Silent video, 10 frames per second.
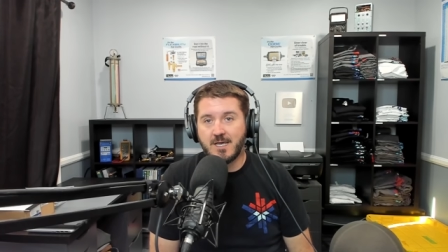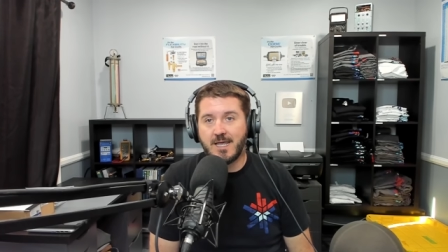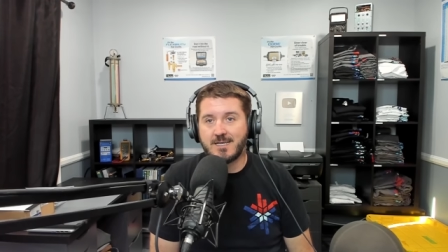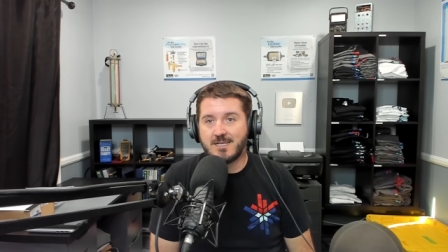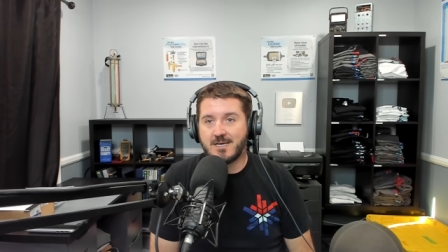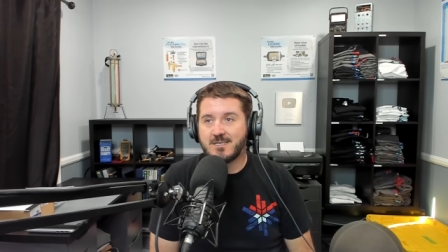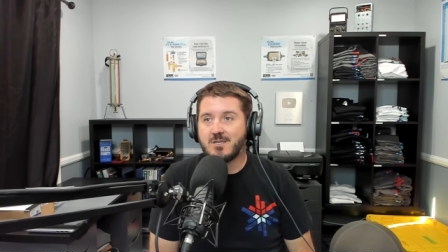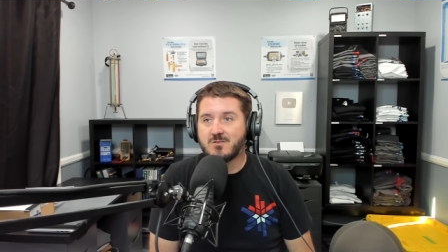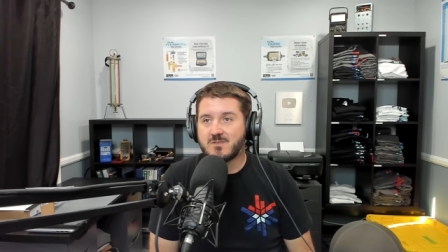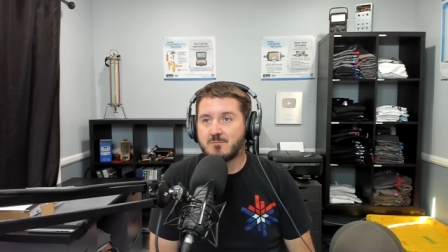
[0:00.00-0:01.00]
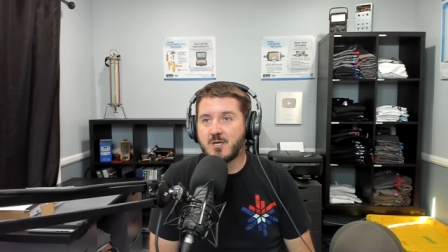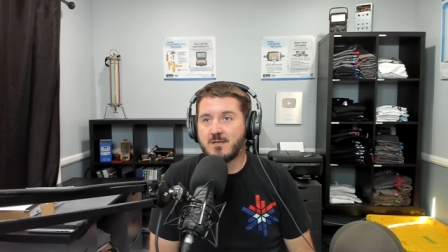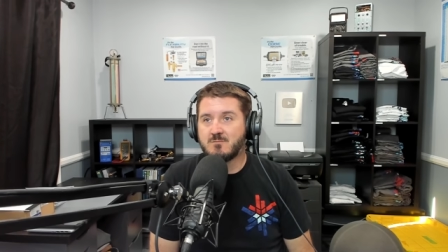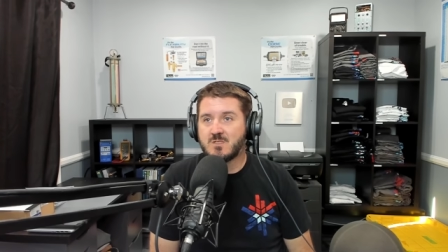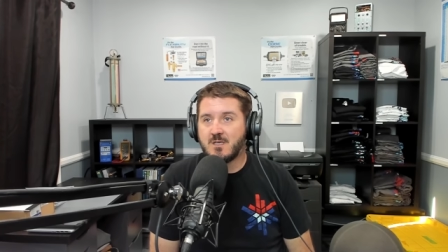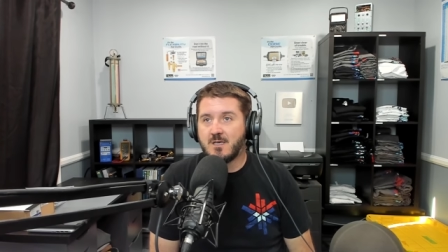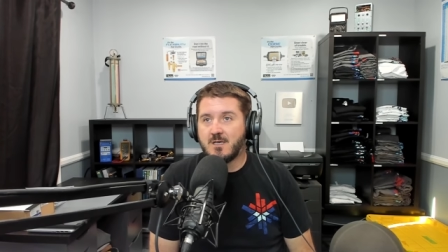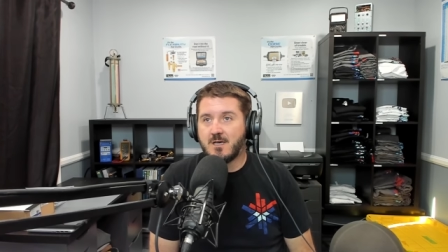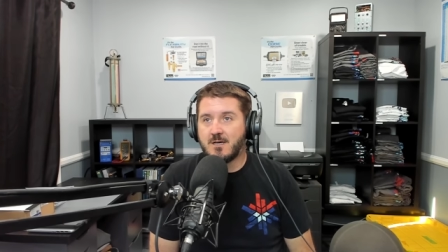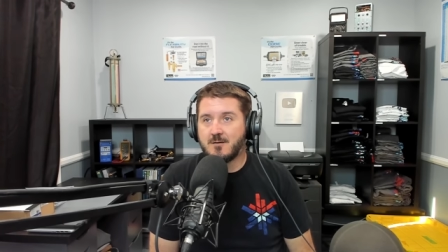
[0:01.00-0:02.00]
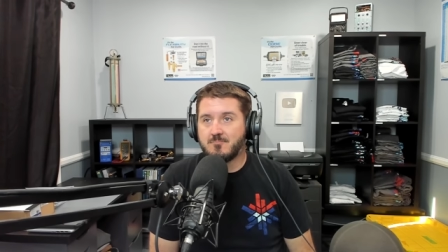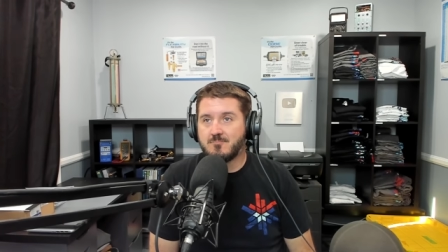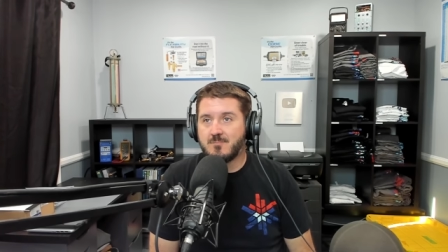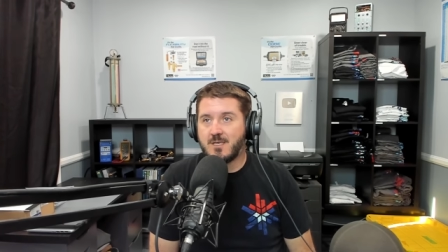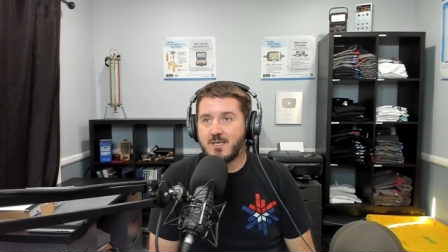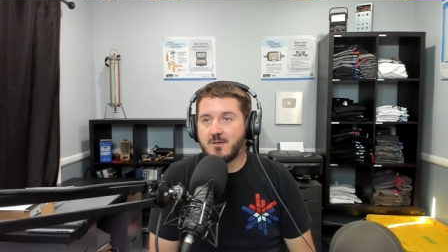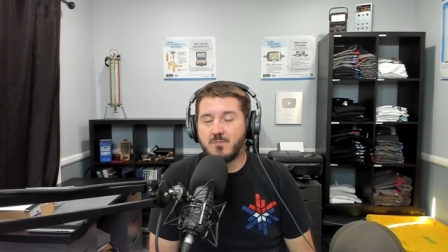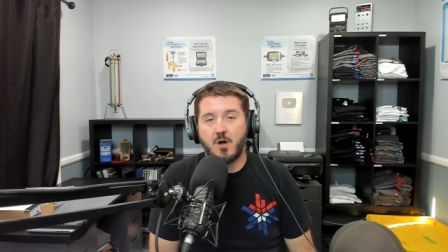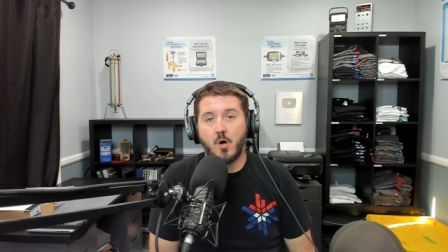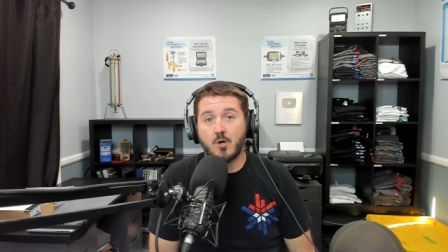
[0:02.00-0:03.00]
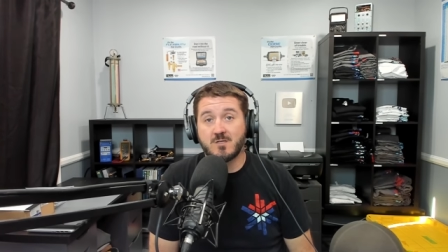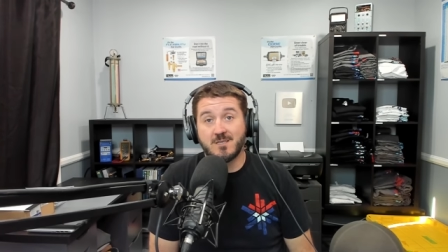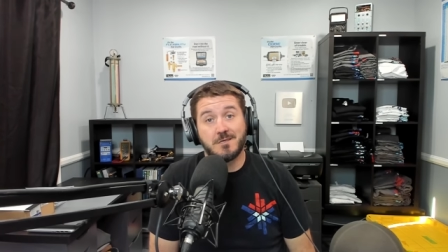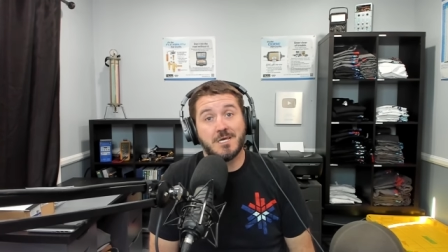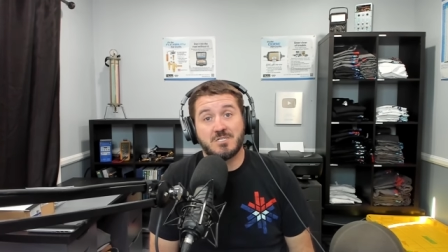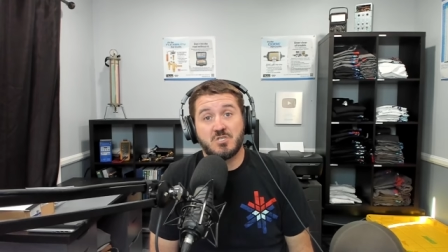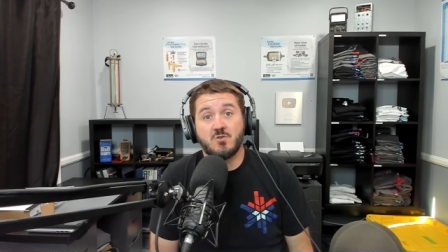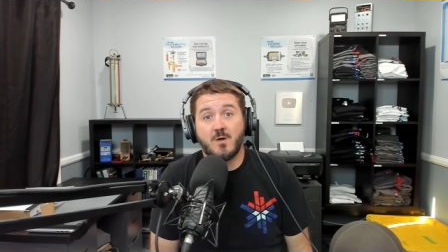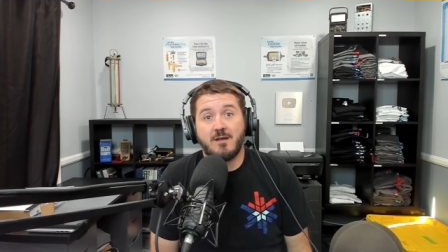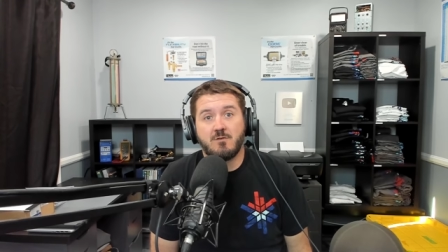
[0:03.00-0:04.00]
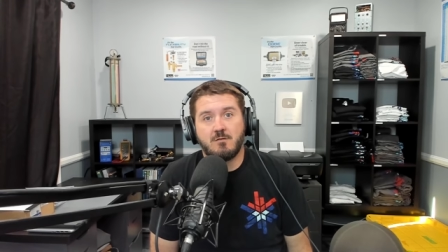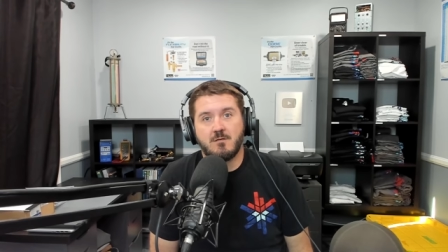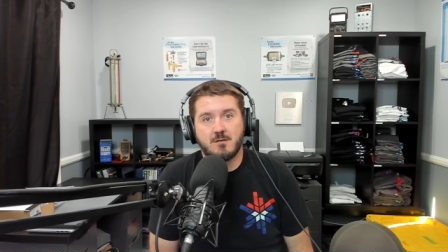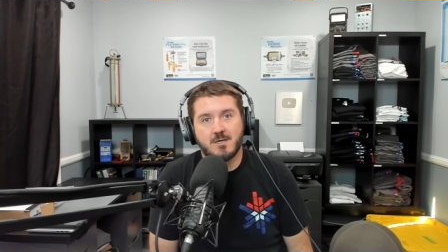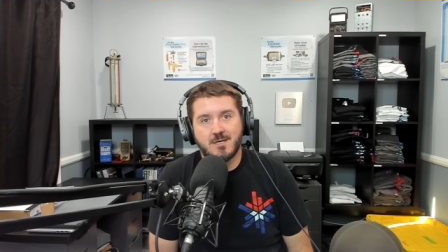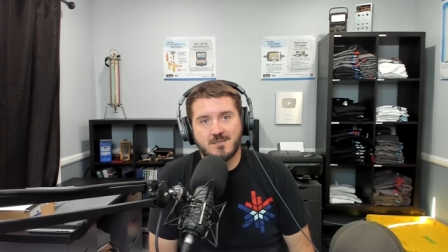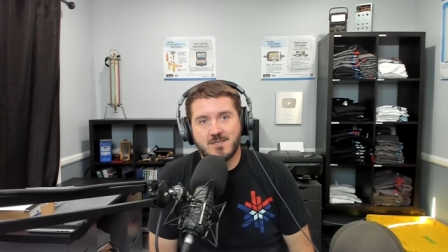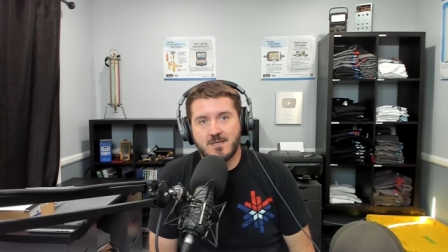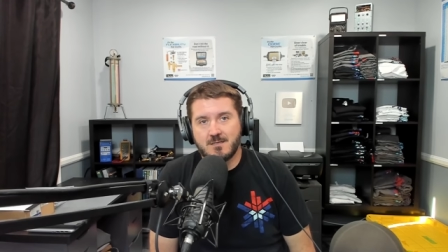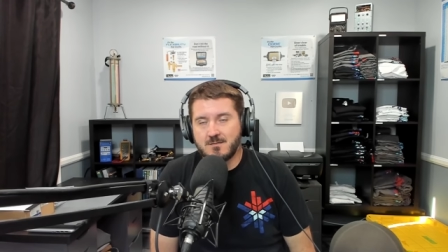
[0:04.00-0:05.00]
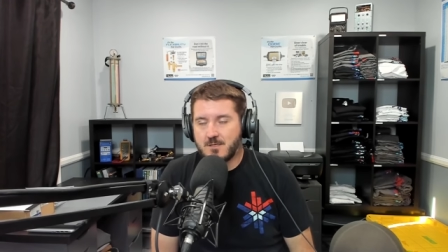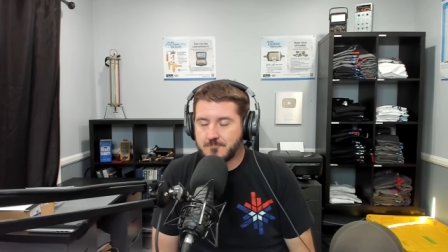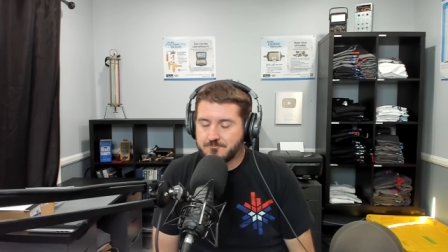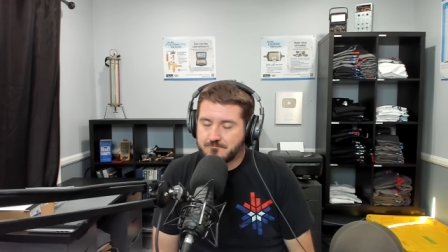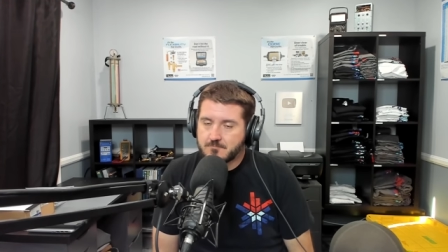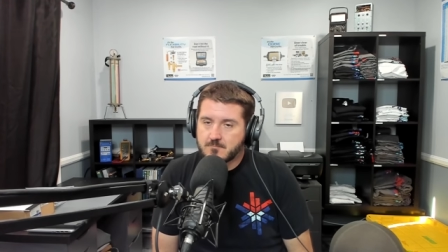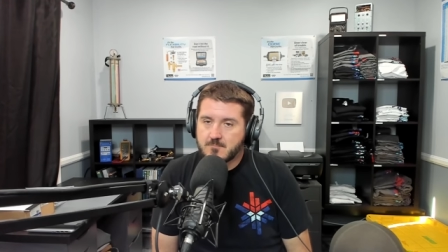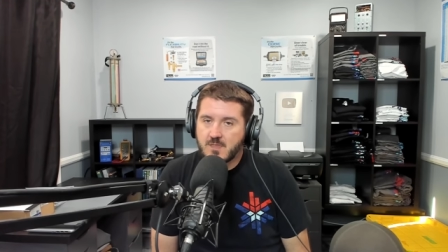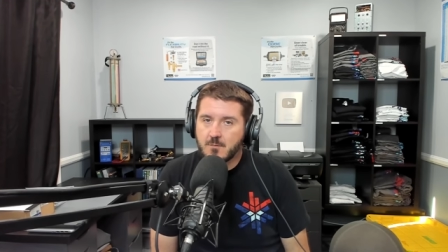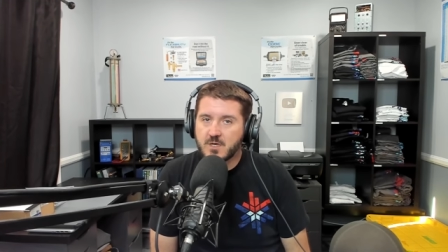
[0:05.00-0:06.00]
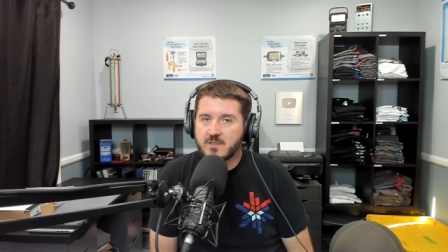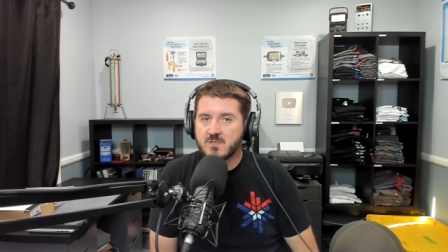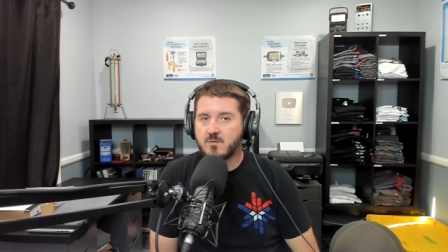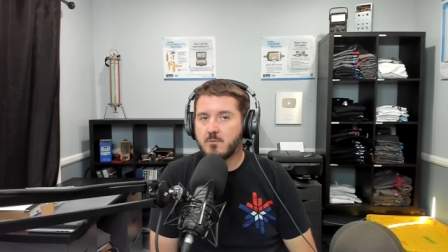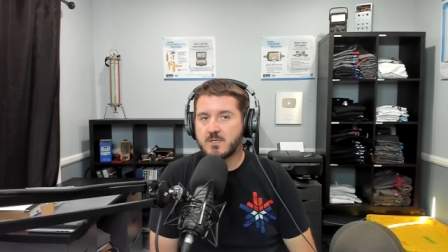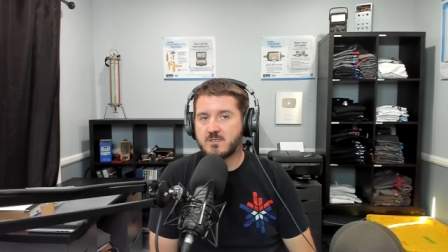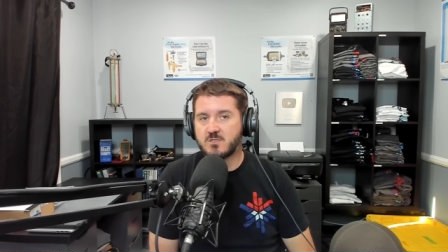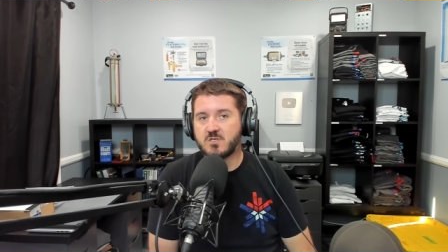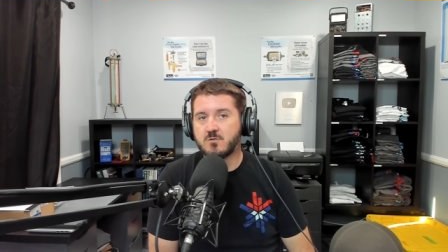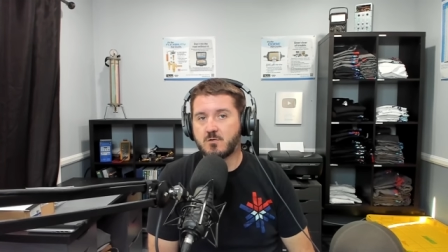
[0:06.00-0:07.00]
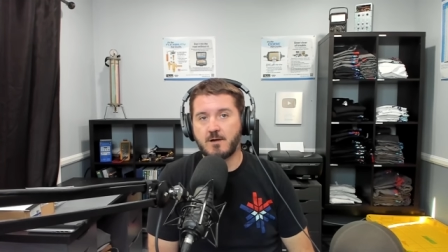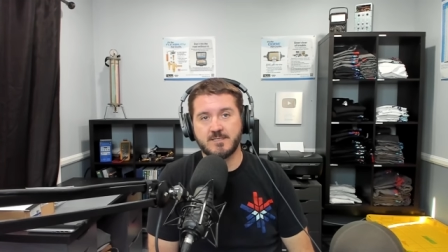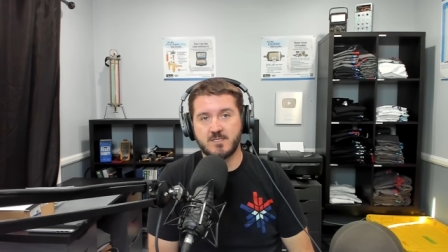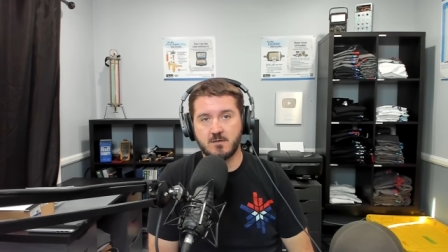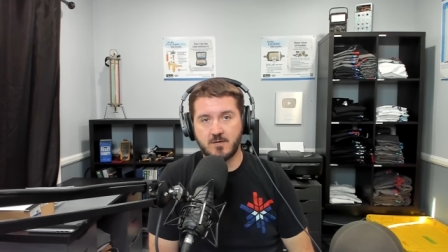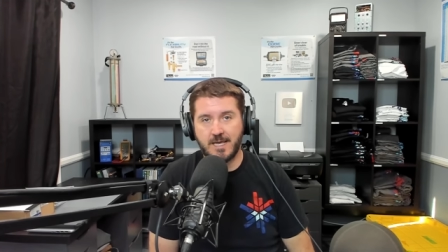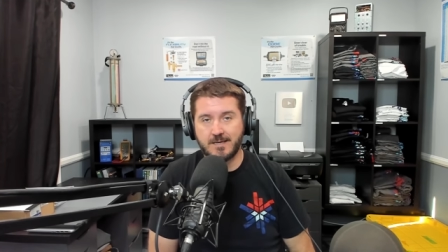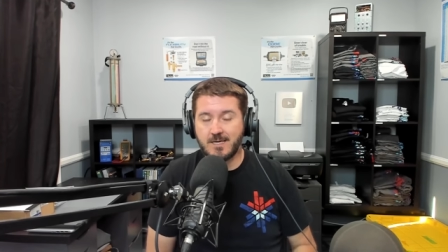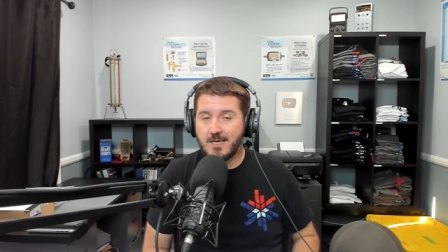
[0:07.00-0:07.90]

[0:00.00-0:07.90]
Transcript: And, uh, you know, sometimes um, it can be hard to get to everything, like I said. So, but this one wasn't too crazy, okay?